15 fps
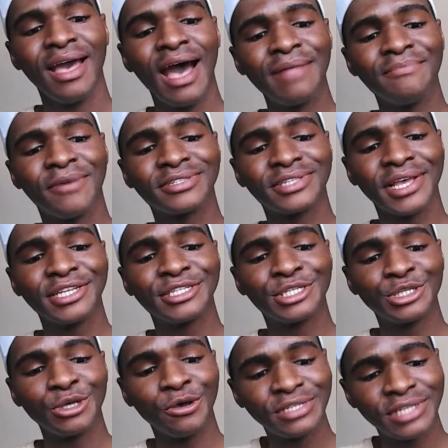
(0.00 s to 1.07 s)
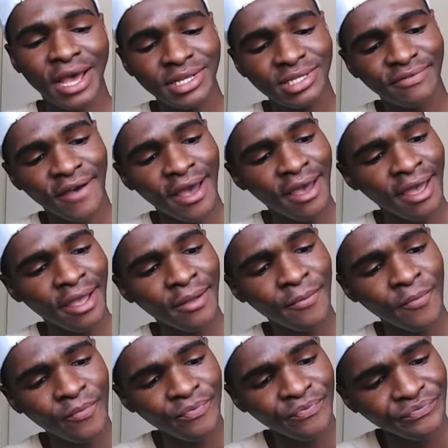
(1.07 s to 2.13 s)
Unboxing is so satisfying.
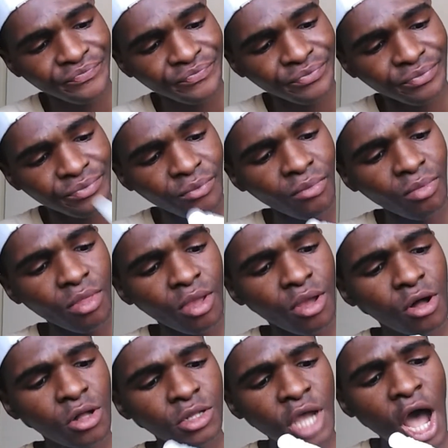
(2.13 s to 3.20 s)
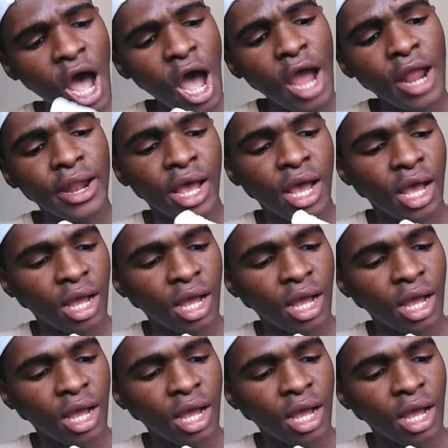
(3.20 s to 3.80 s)
Hold on.